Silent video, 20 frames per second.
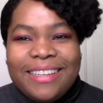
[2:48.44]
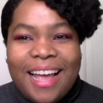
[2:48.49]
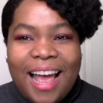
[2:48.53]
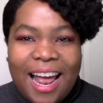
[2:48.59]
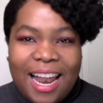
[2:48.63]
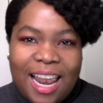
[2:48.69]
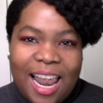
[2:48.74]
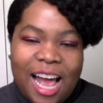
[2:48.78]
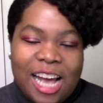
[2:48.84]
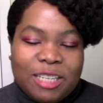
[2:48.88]

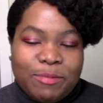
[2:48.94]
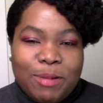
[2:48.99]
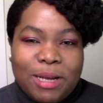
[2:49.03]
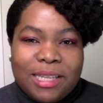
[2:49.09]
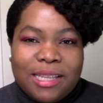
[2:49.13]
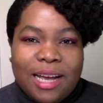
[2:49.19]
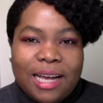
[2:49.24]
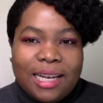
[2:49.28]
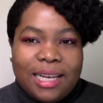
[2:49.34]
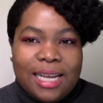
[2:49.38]
And last
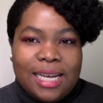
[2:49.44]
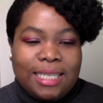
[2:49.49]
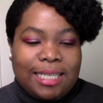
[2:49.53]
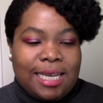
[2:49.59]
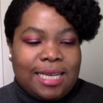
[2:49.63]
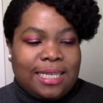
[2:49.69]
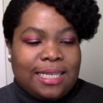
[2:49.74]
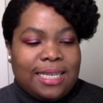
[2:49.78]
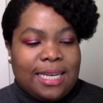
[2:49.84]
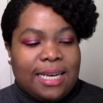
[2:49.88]
but not least
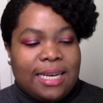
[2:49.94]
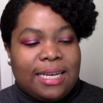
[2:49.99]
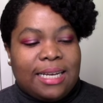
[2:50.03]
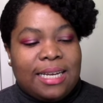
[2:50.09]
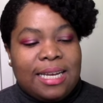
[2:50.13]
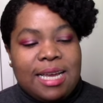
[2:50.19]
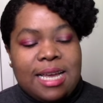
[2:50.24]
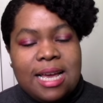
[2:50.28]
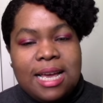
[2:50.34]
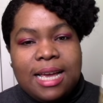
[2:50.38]
is
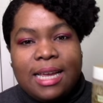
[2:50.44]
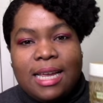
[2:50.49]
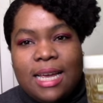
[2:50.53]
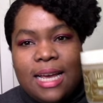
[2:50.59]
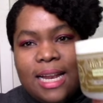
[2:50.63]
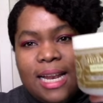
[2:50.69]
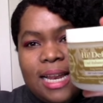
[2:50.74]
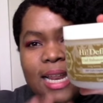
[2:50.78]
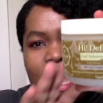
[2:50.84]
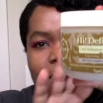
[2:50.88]
the
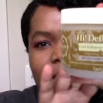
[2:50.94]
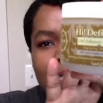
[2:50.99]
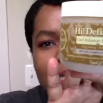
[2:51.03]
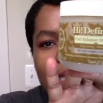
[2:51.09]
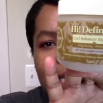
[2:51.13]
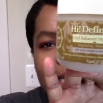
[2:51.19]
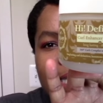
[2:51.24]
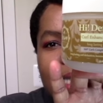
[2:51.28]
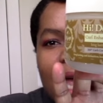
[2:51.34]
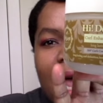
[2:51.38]
Curl
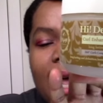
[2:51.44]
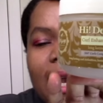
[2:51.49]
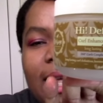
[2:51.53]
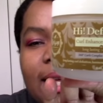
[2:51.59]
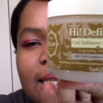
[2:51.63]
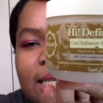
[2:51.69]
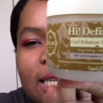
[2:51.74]
Enhancer Styling